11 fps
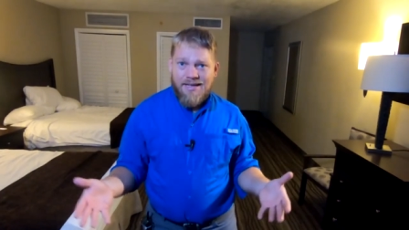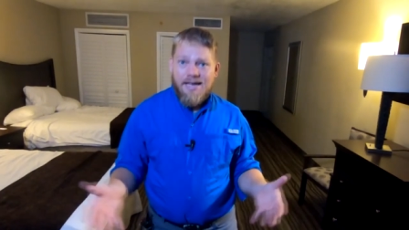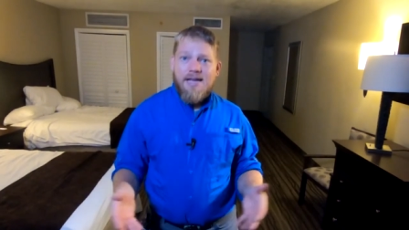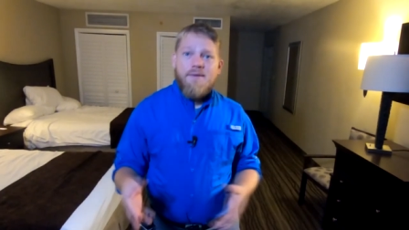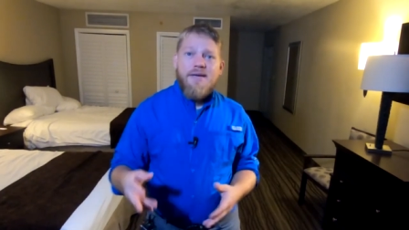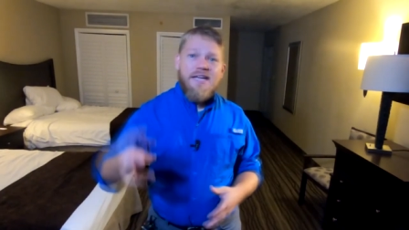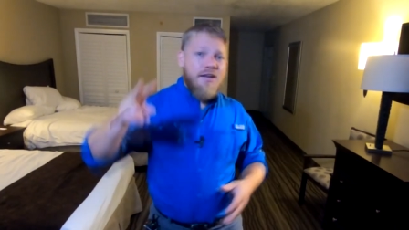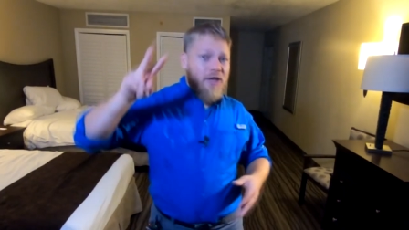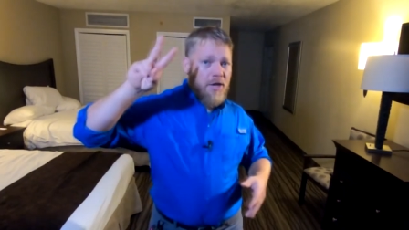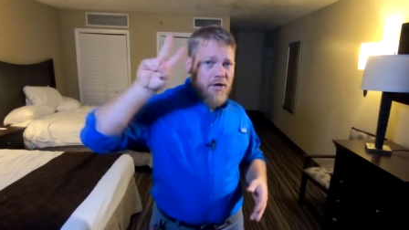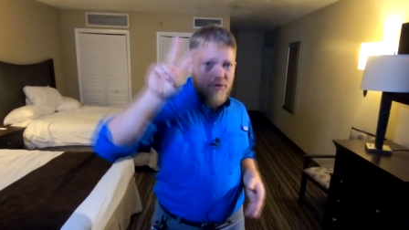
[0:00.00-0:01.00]
It can mean
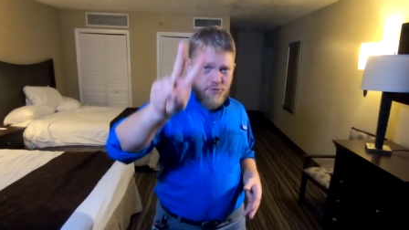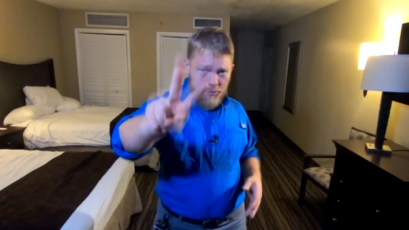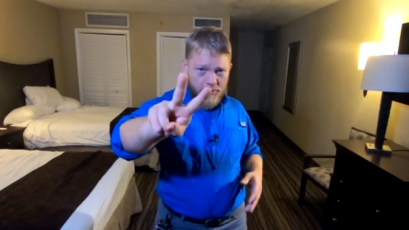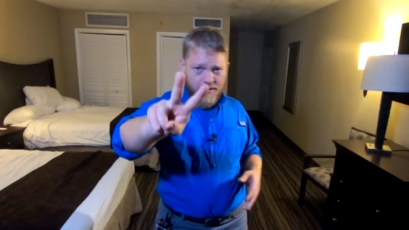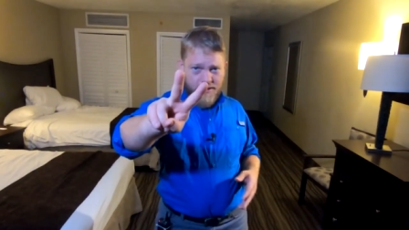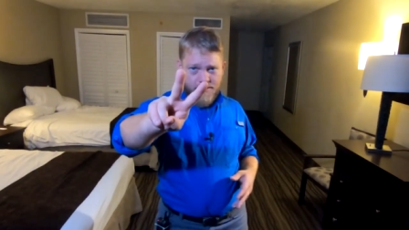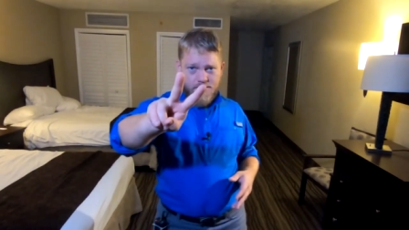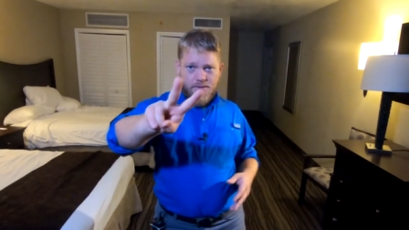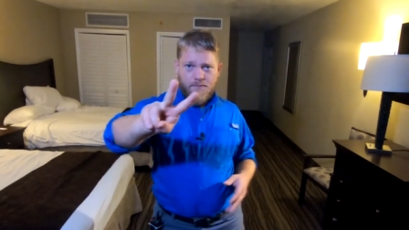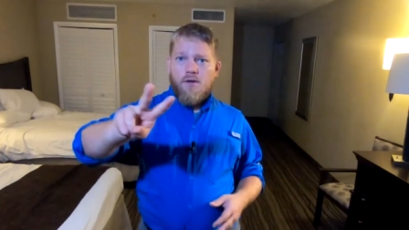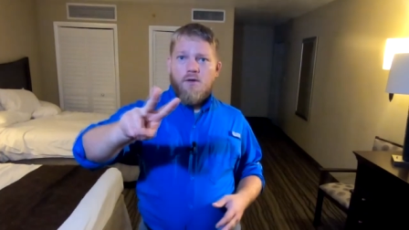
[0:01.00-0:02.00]
two things.
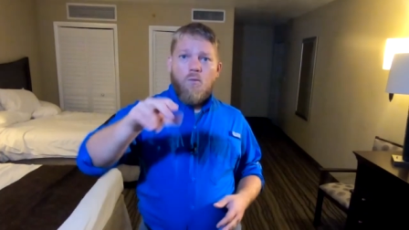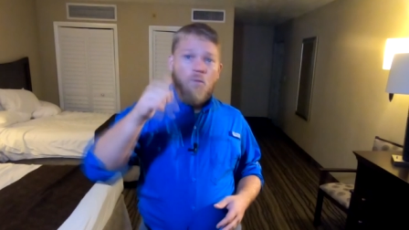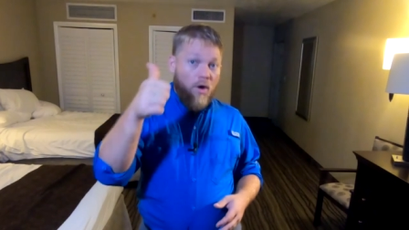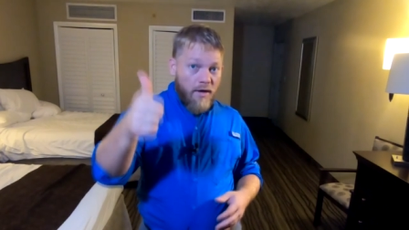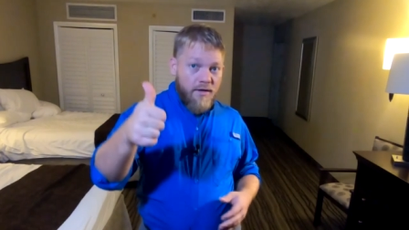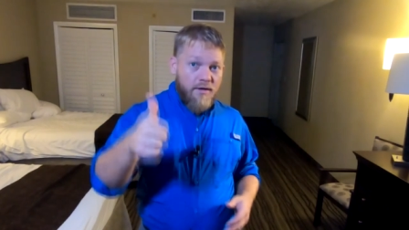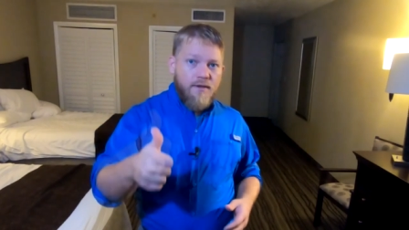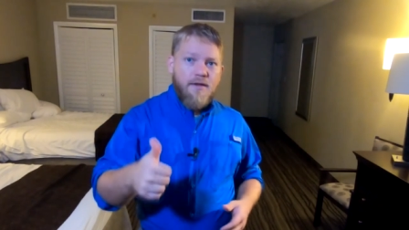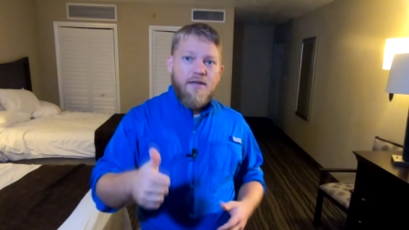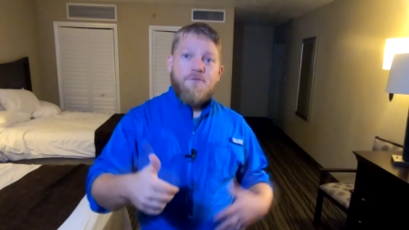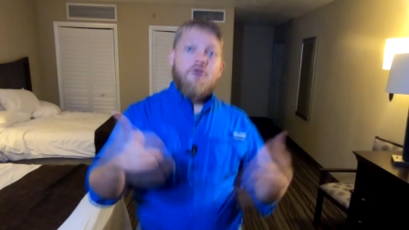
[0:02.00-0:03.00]
One,
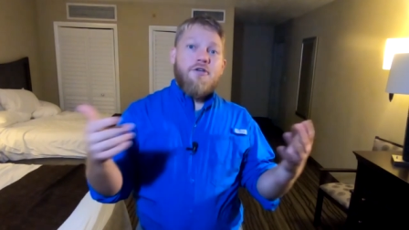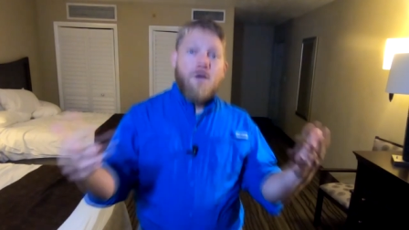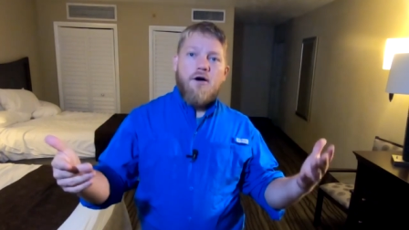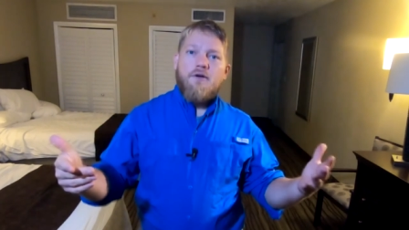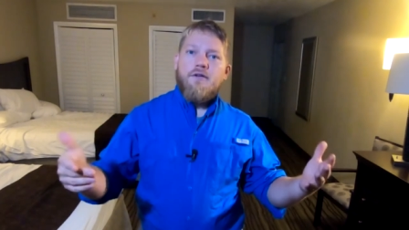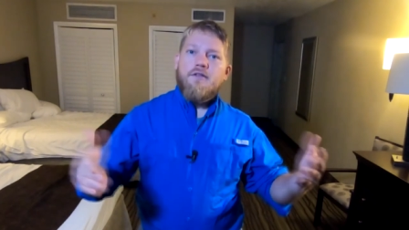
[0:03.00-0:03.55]
if you're young,